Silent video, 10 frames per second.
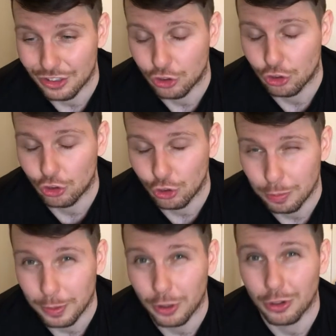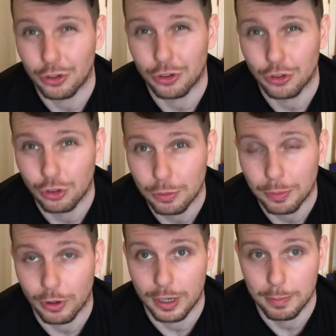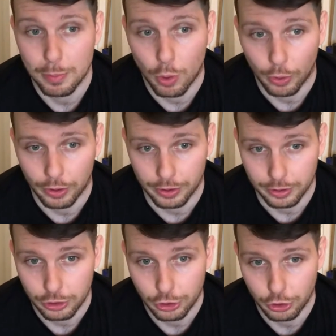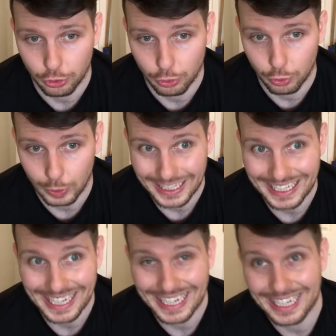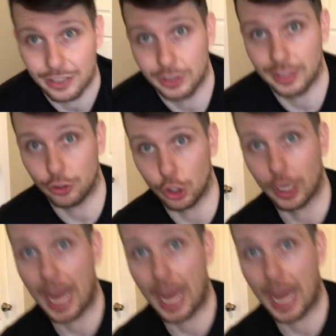super, super important to get into these good